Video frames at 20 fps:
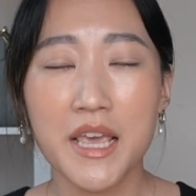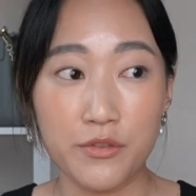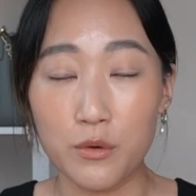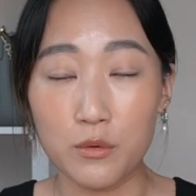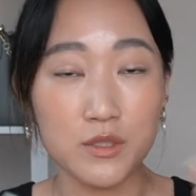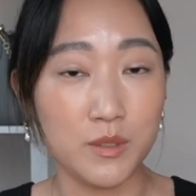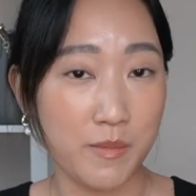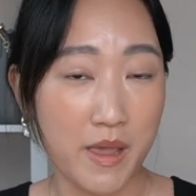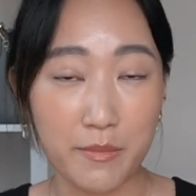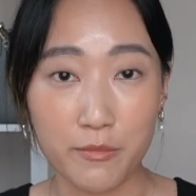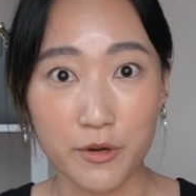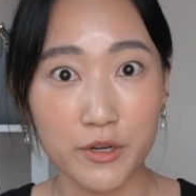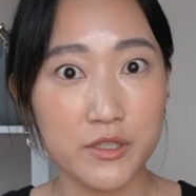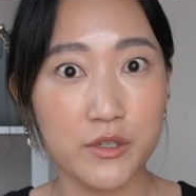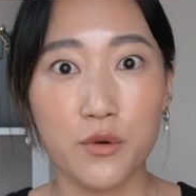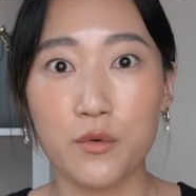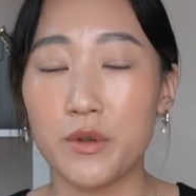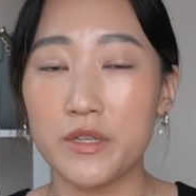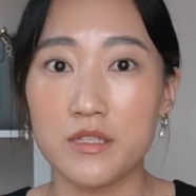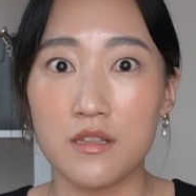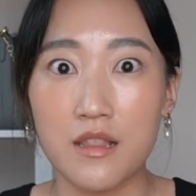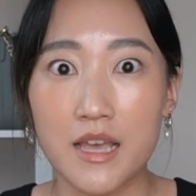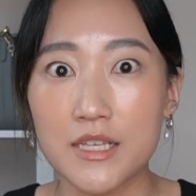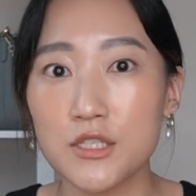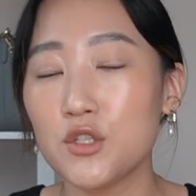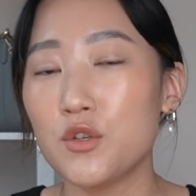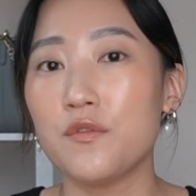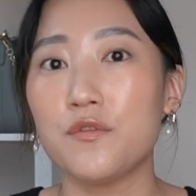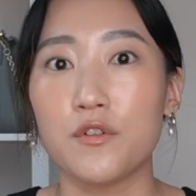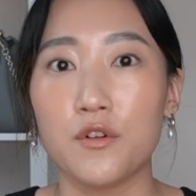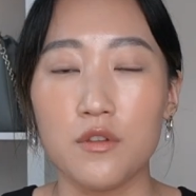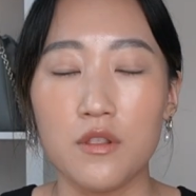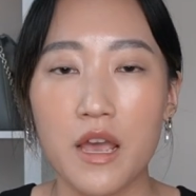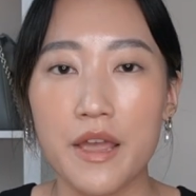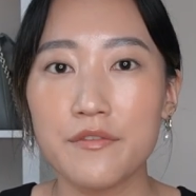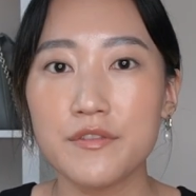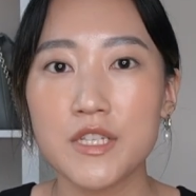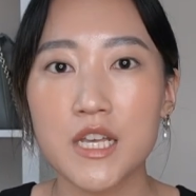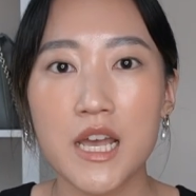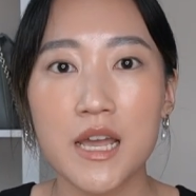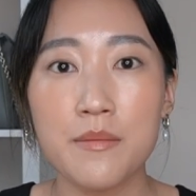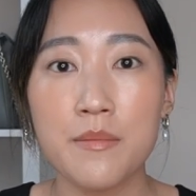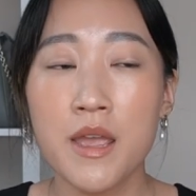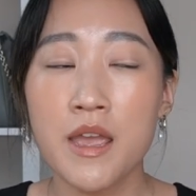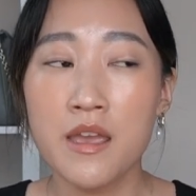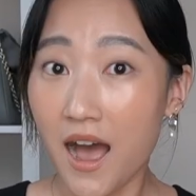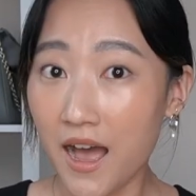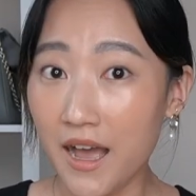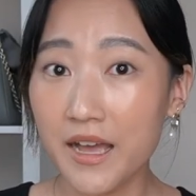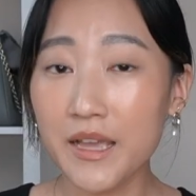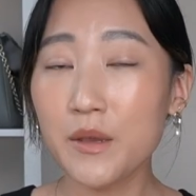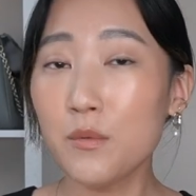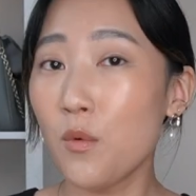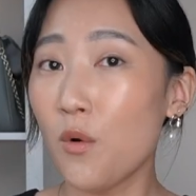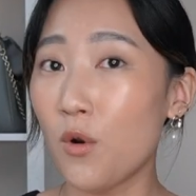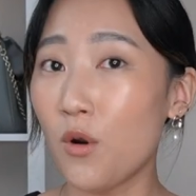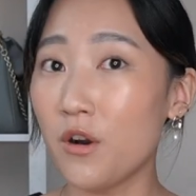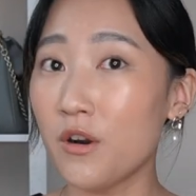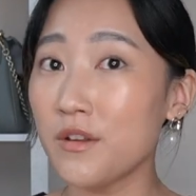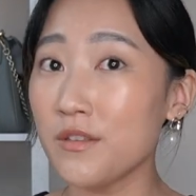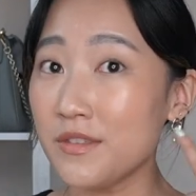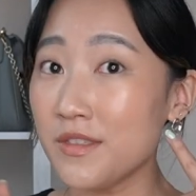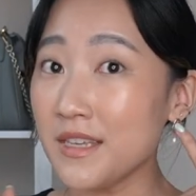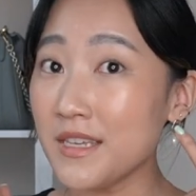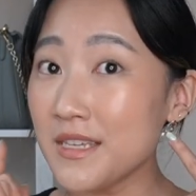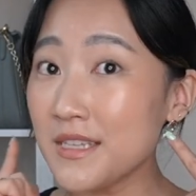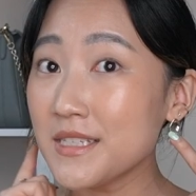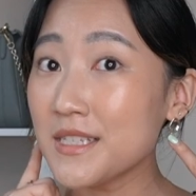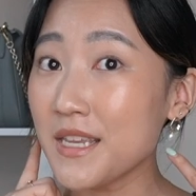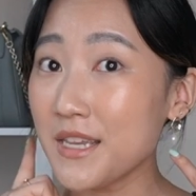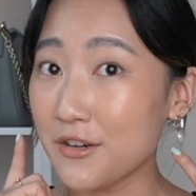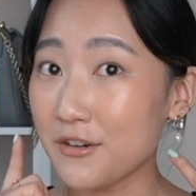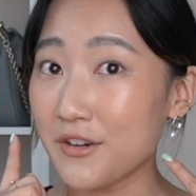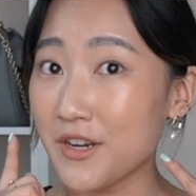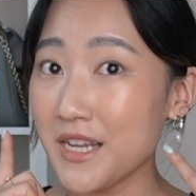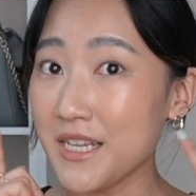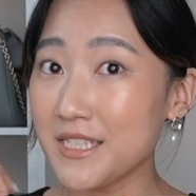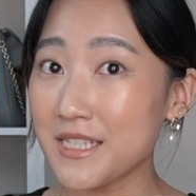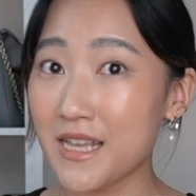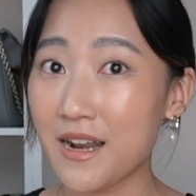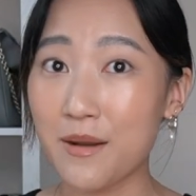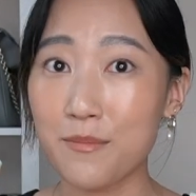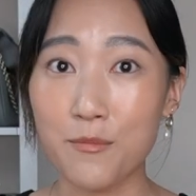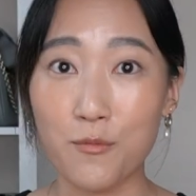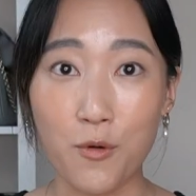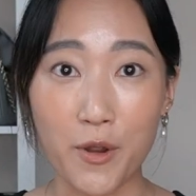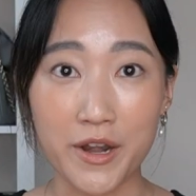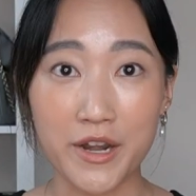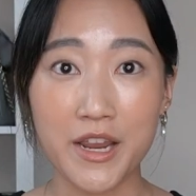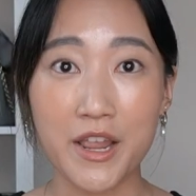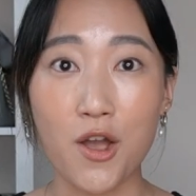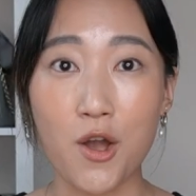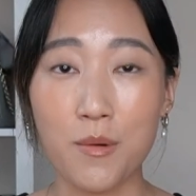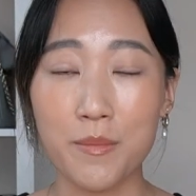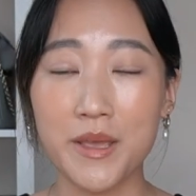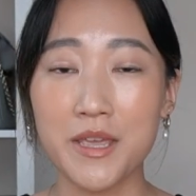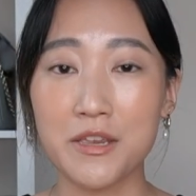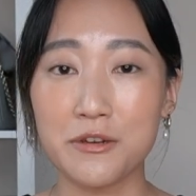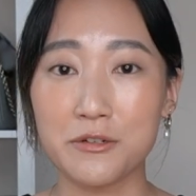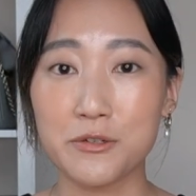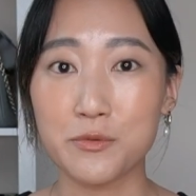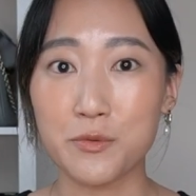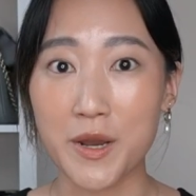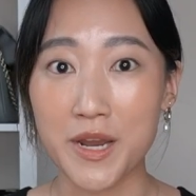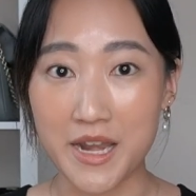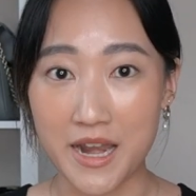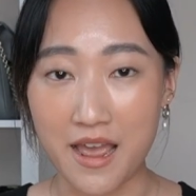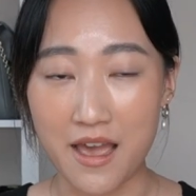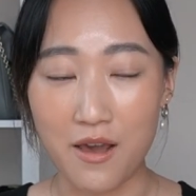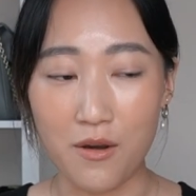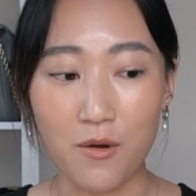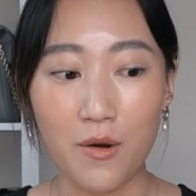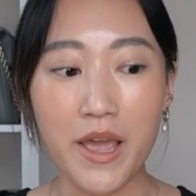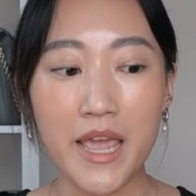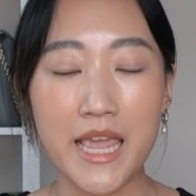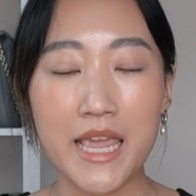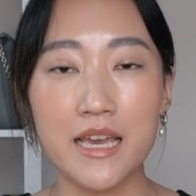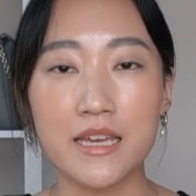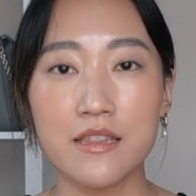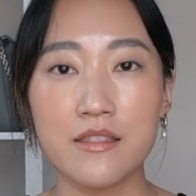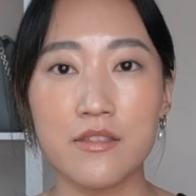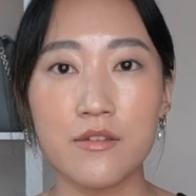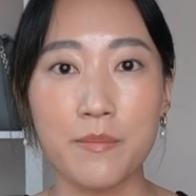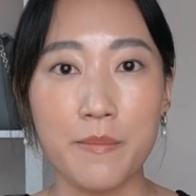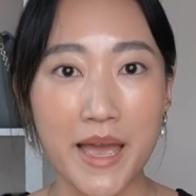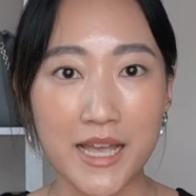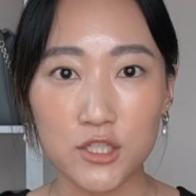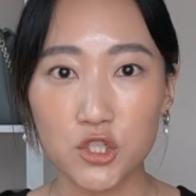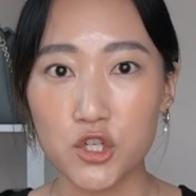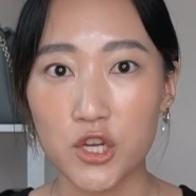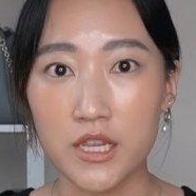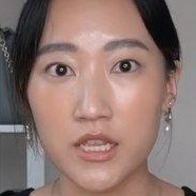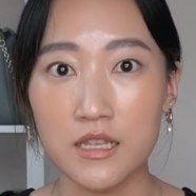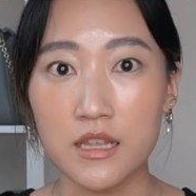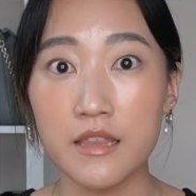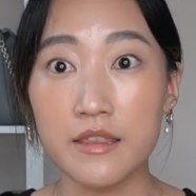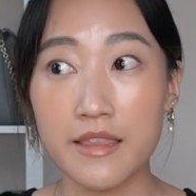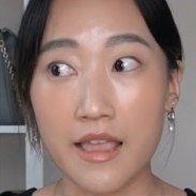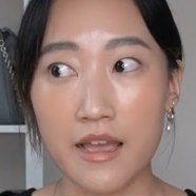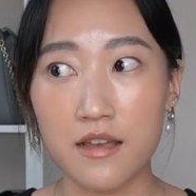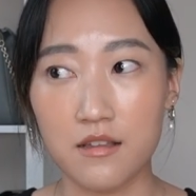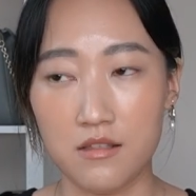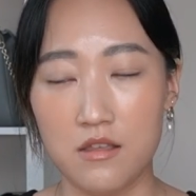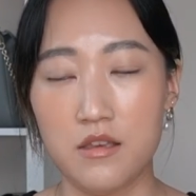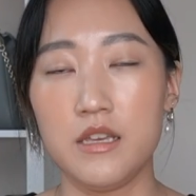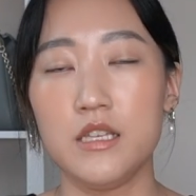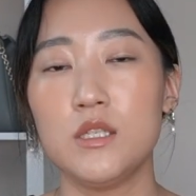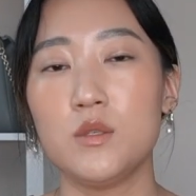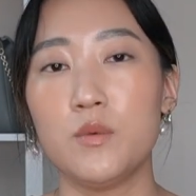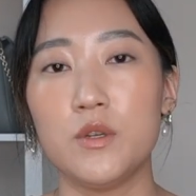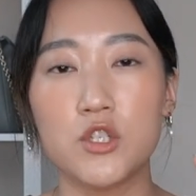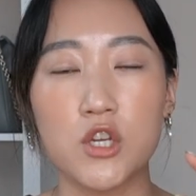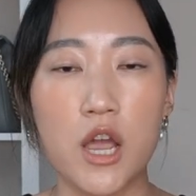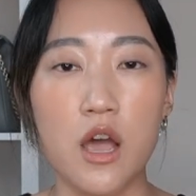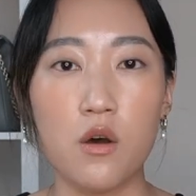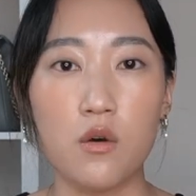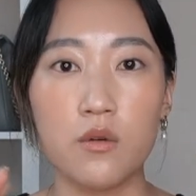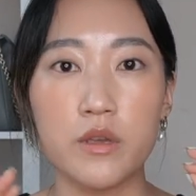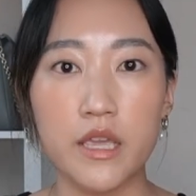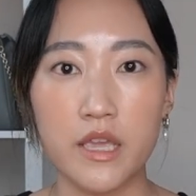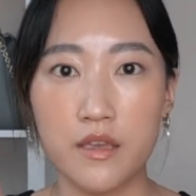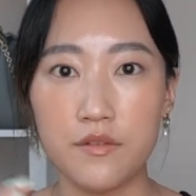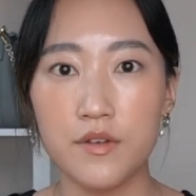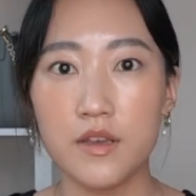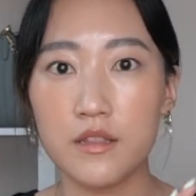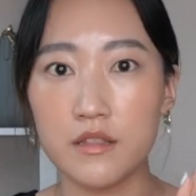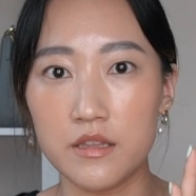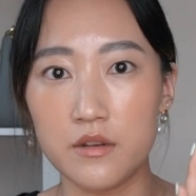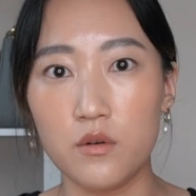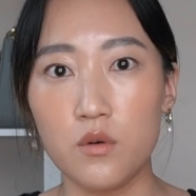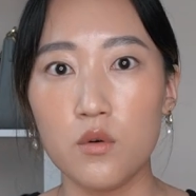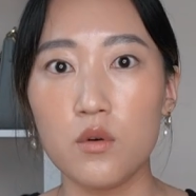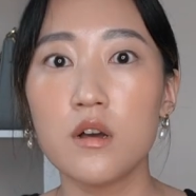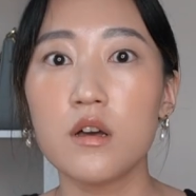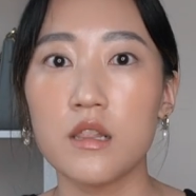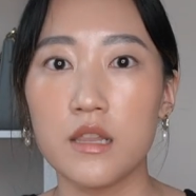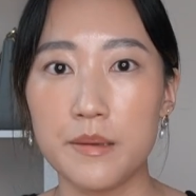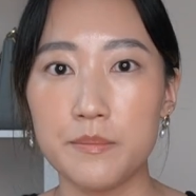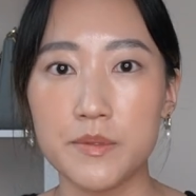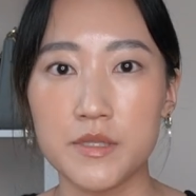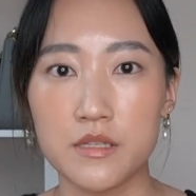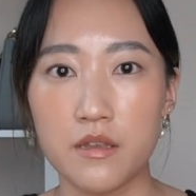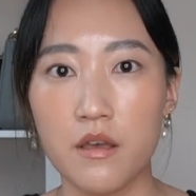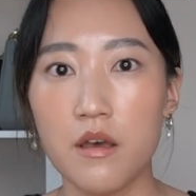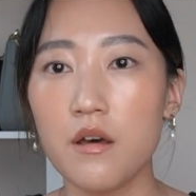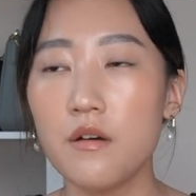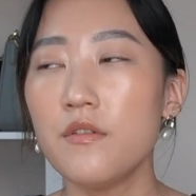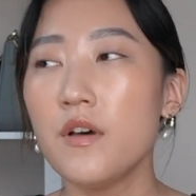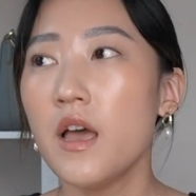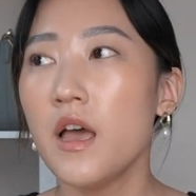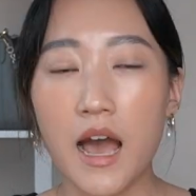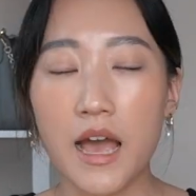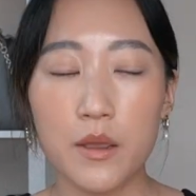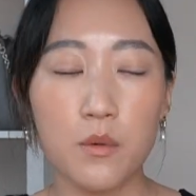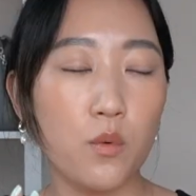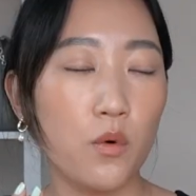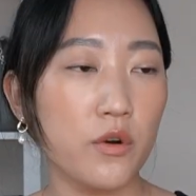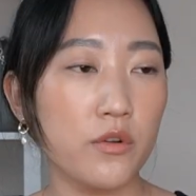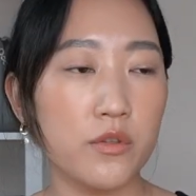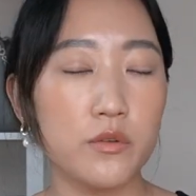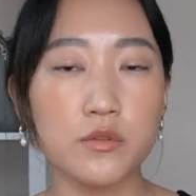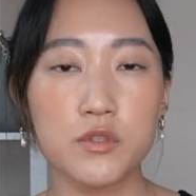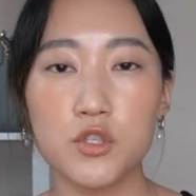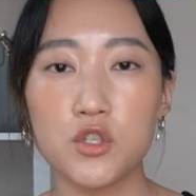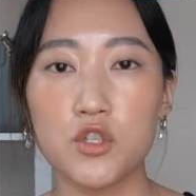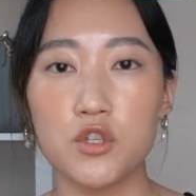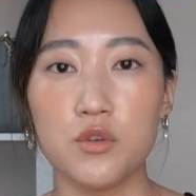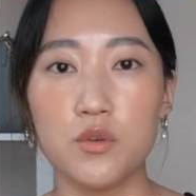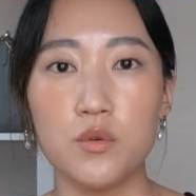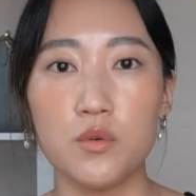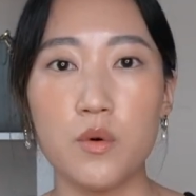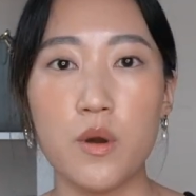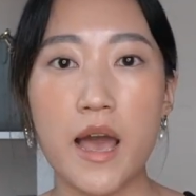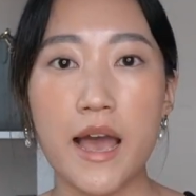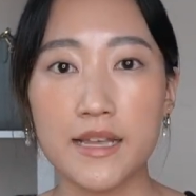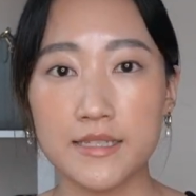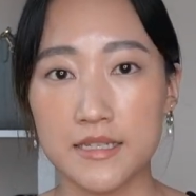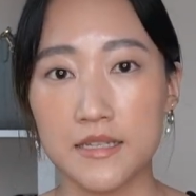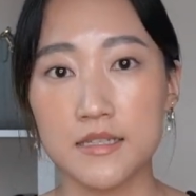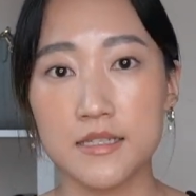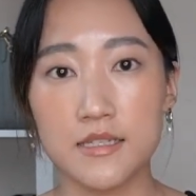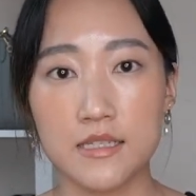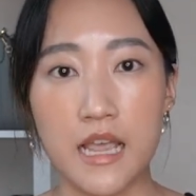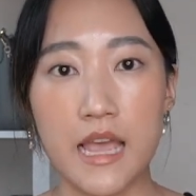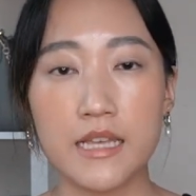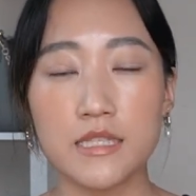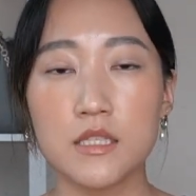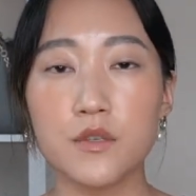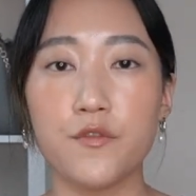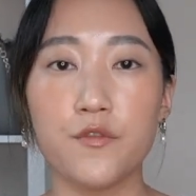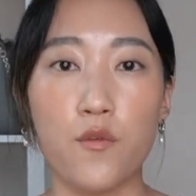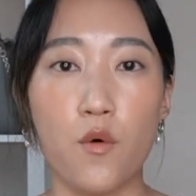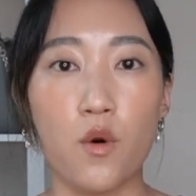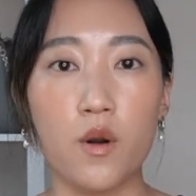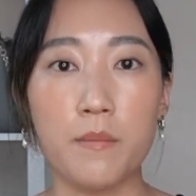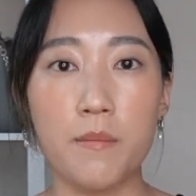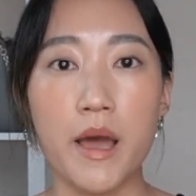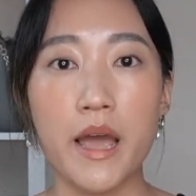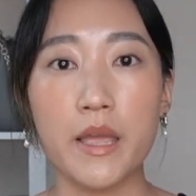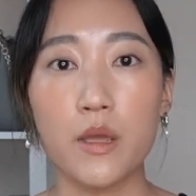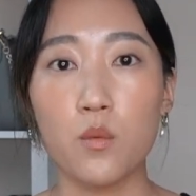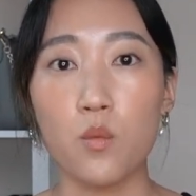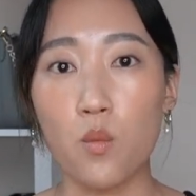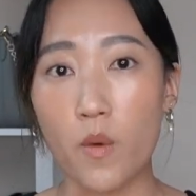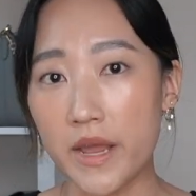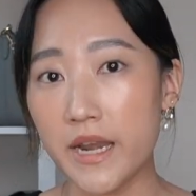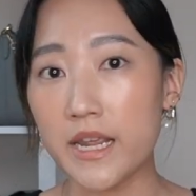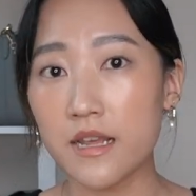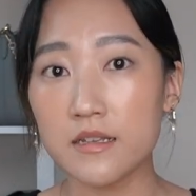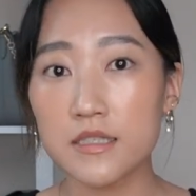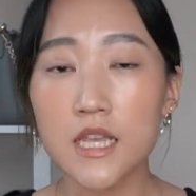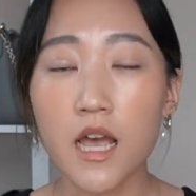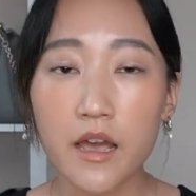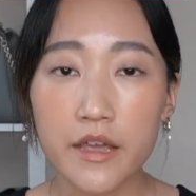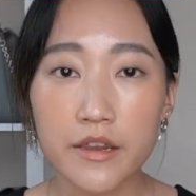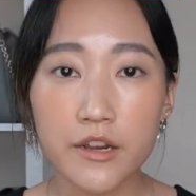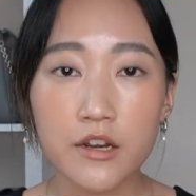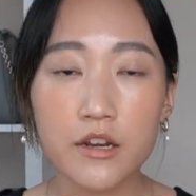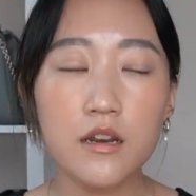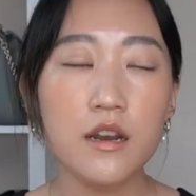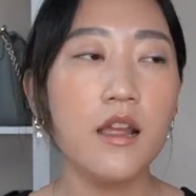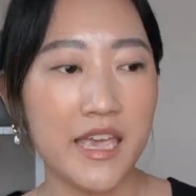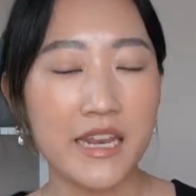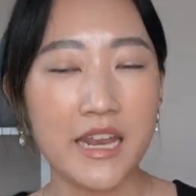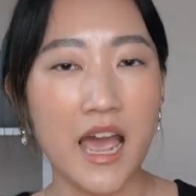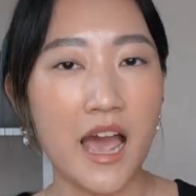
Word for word: Those memories are going to last you for a lifetime. I wore these earrings that I'm wearing on my ears right now and the matching necklace, which I'll give little clips of. I wore those two as a set for my wedding attire. And